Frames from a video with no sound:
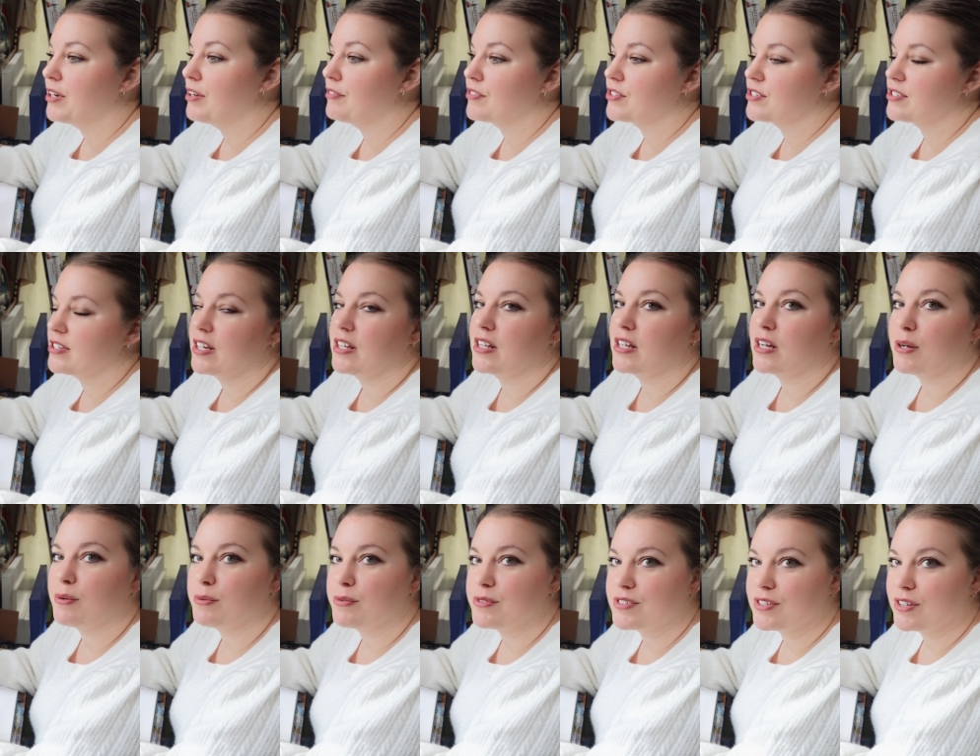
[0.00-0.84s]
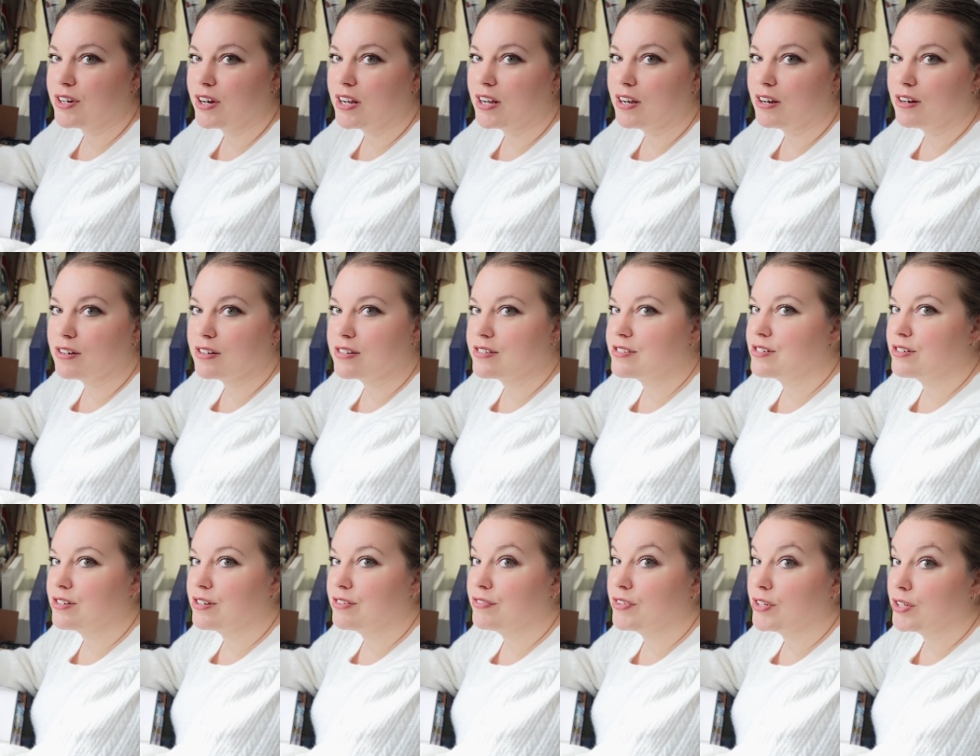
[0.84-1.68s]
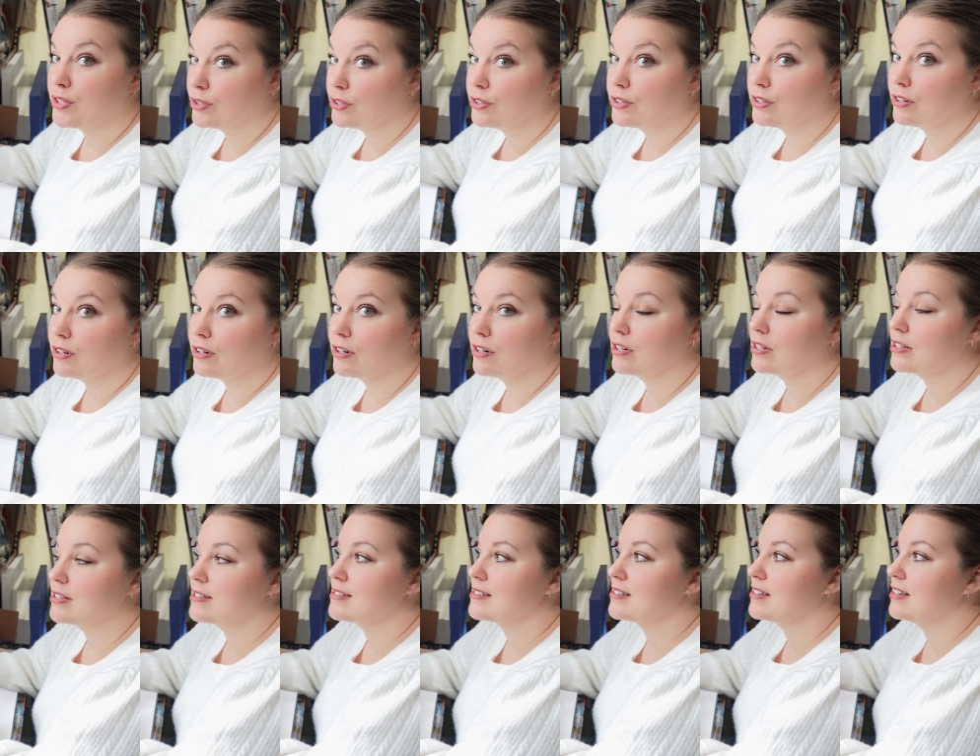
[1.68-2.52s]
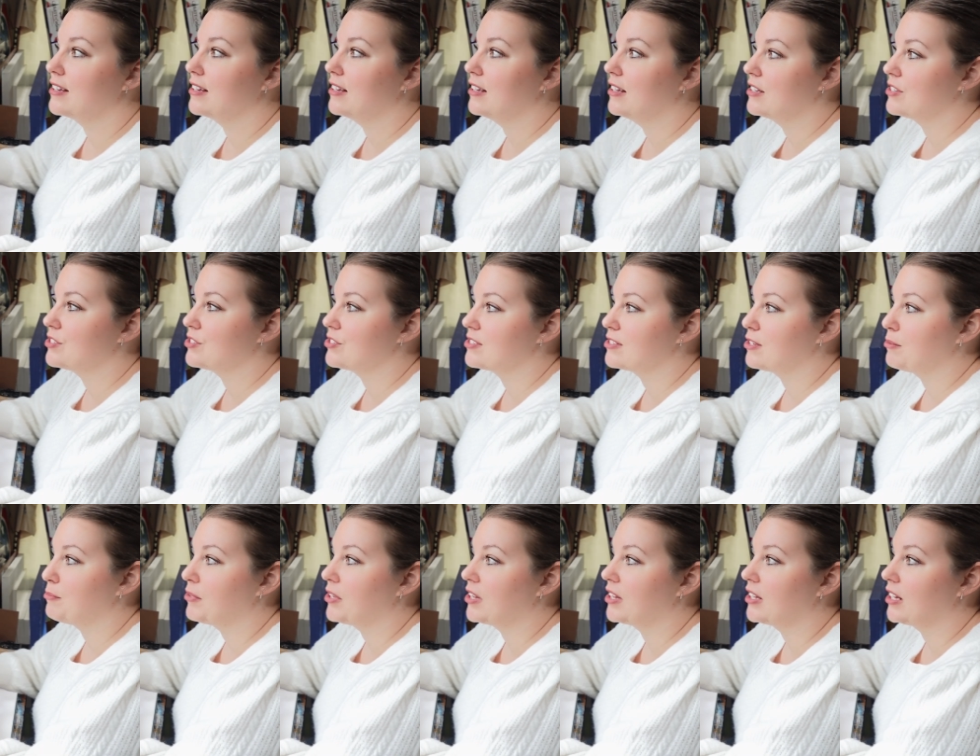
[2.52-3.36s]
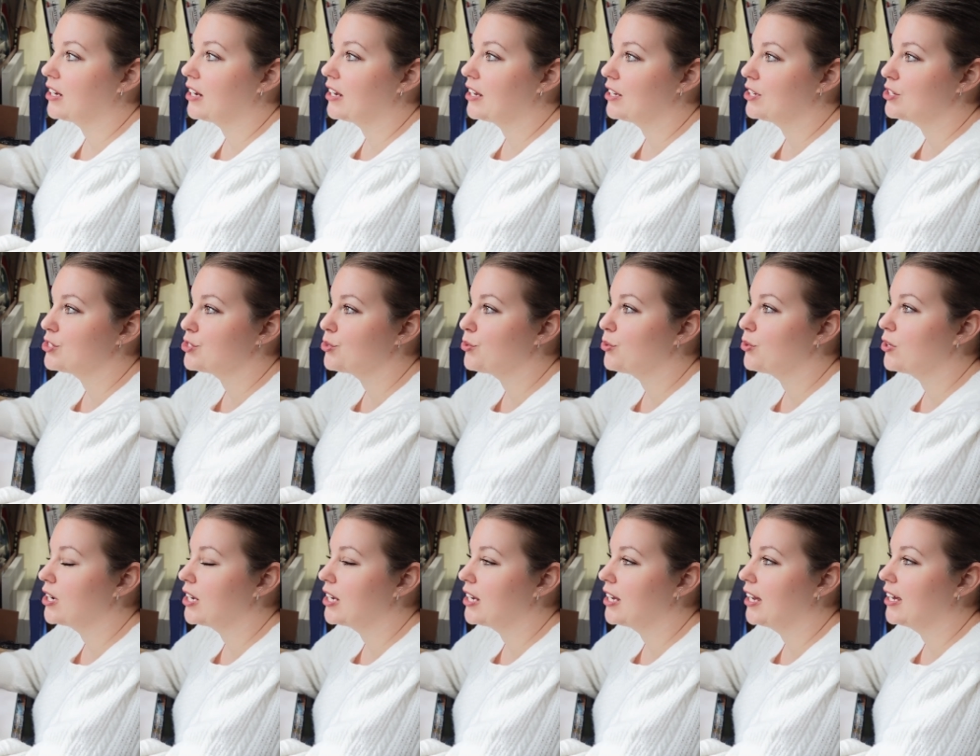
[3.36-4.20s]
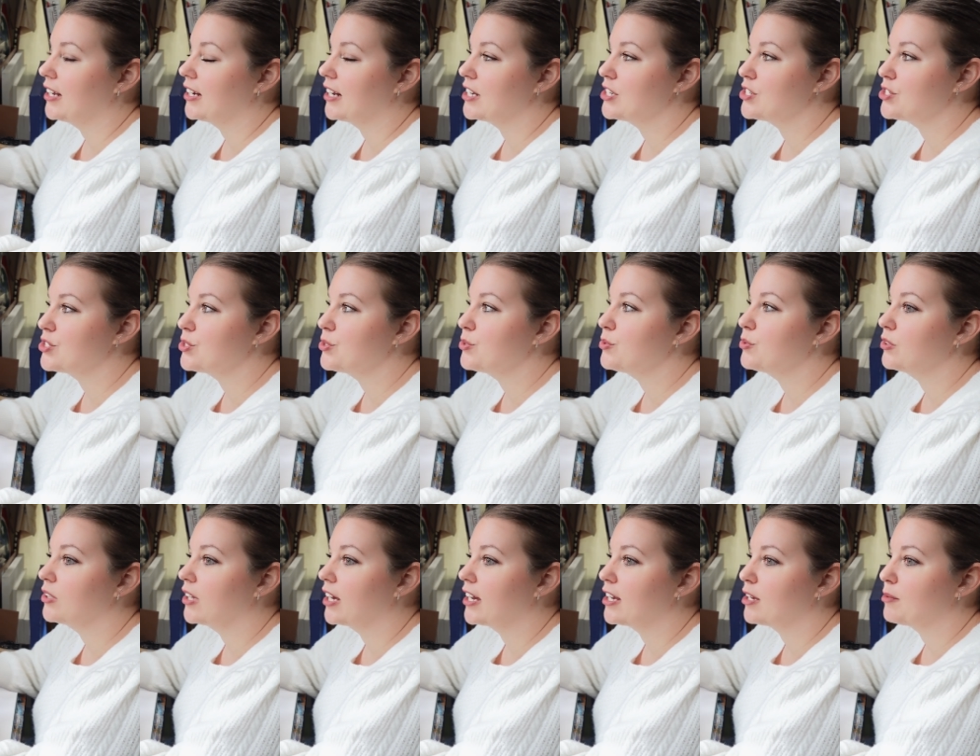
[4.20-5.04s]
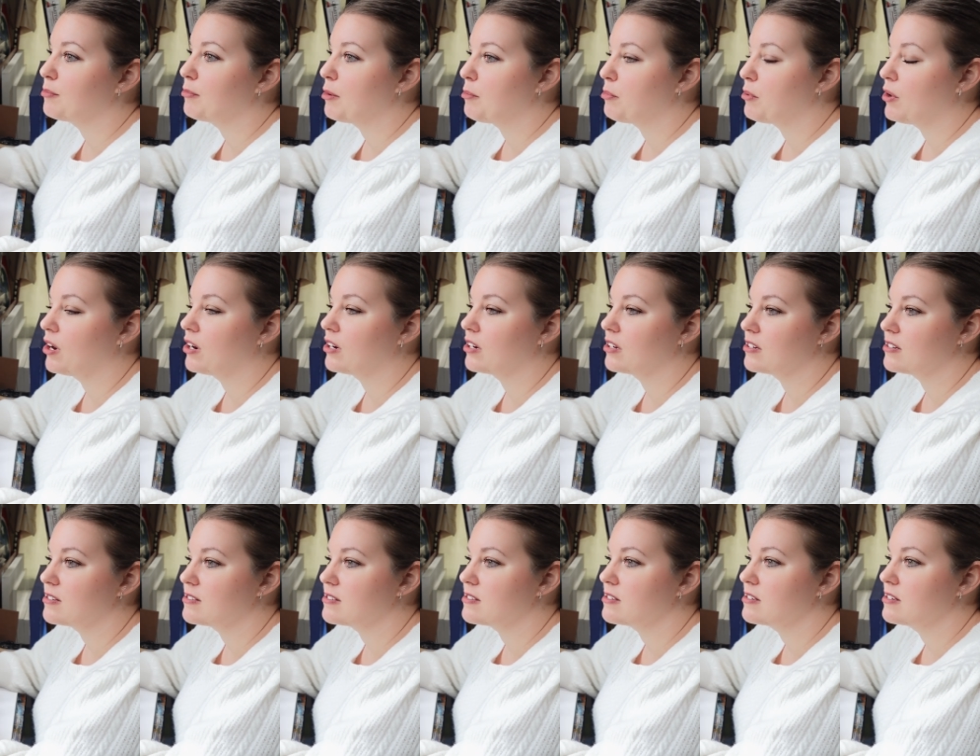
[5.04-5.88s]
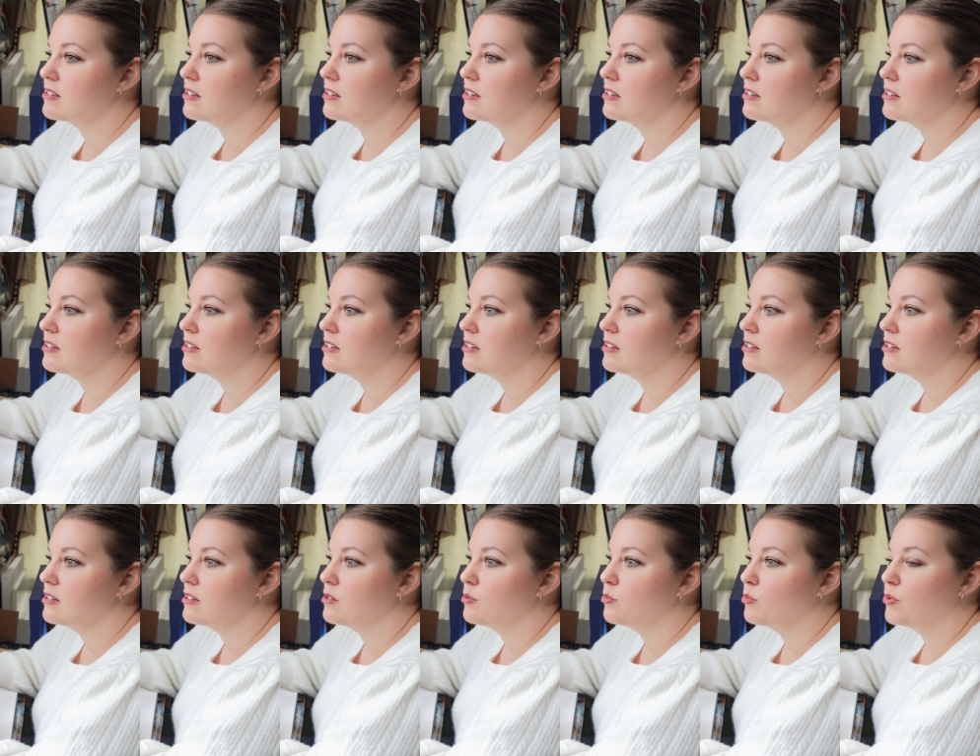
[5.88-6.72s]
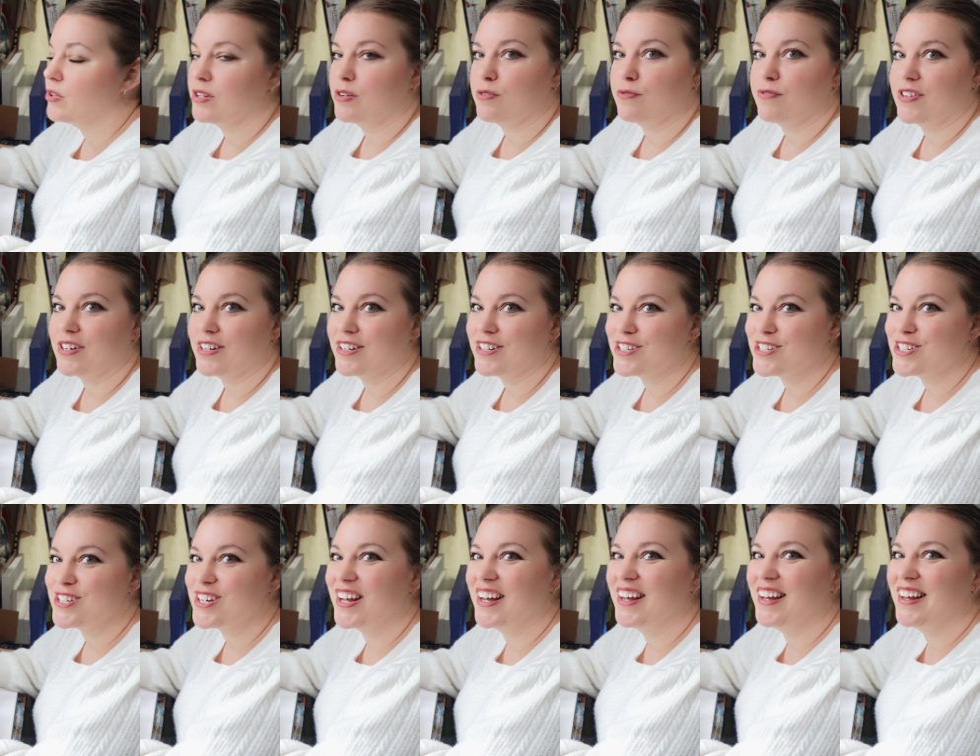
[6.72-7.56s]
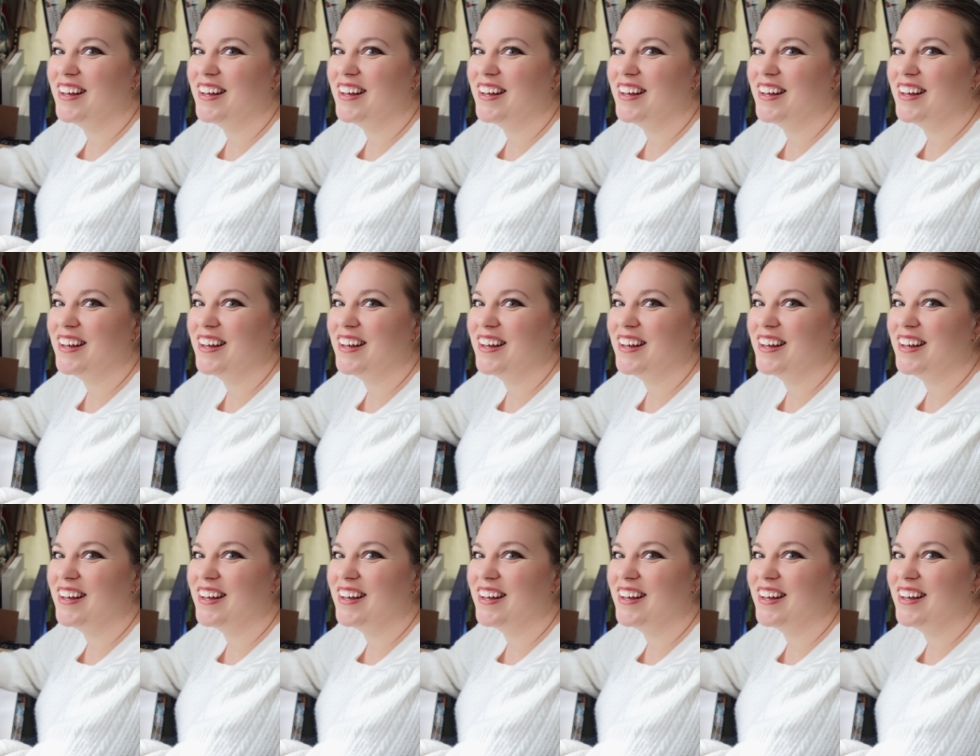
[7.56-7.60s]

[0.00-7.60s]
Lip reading: say that I was a great artist or even a good artist. It's just something that I enjoy, and I do like my products when they're finished.